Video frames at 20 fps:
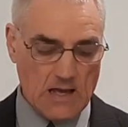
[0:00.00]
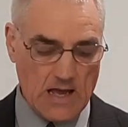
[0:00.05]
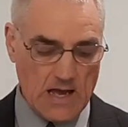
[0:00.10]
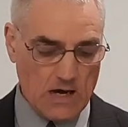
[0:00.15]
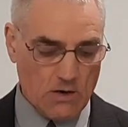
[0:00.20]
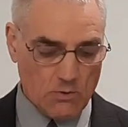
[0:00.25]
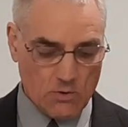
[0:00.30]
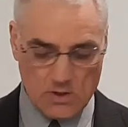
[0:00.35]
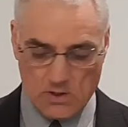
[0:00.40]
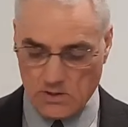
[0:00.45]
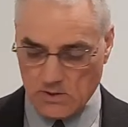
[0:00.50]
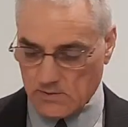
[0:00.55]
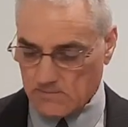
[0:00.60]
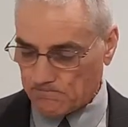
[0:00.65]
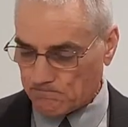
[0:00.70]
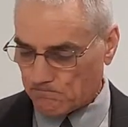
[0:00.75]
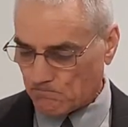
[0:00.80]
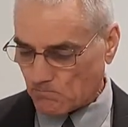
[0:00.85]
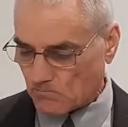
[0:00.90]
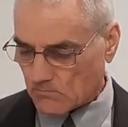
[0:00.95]
our
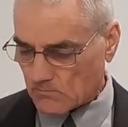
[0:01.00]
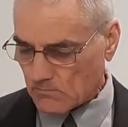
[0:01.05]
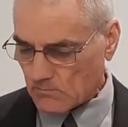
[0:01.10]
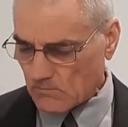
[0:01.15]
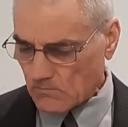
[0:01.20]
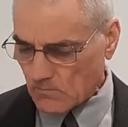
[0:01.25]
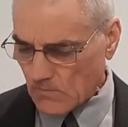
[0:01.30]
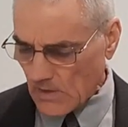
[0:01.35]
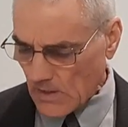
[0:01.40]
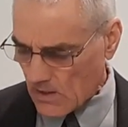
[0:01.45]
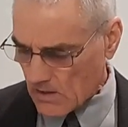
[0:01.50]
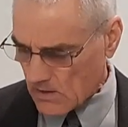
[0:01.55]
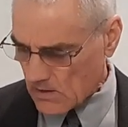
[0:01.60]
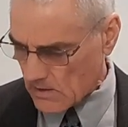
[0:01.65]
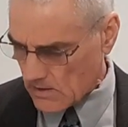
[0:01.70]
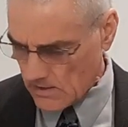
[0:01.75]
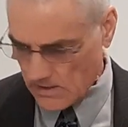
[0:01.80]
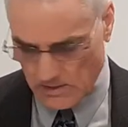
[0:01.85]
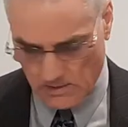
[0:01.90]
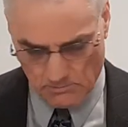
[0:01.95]

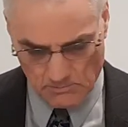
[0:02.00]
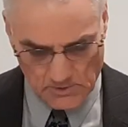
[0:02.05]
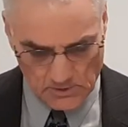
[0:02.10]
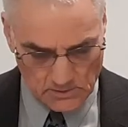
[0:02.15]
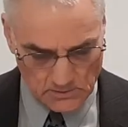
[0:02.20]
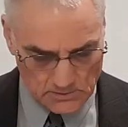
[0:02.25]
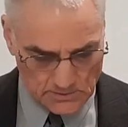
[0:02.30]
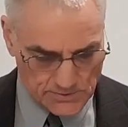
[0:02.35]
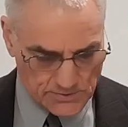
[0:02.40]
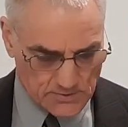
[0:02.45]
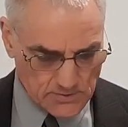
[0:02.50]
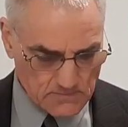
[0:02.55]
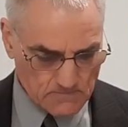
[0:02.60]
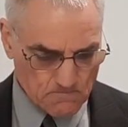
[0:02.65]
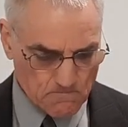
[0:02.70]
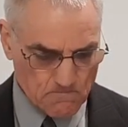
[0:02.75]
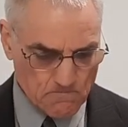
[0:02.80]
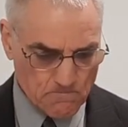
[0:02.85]
hymnals.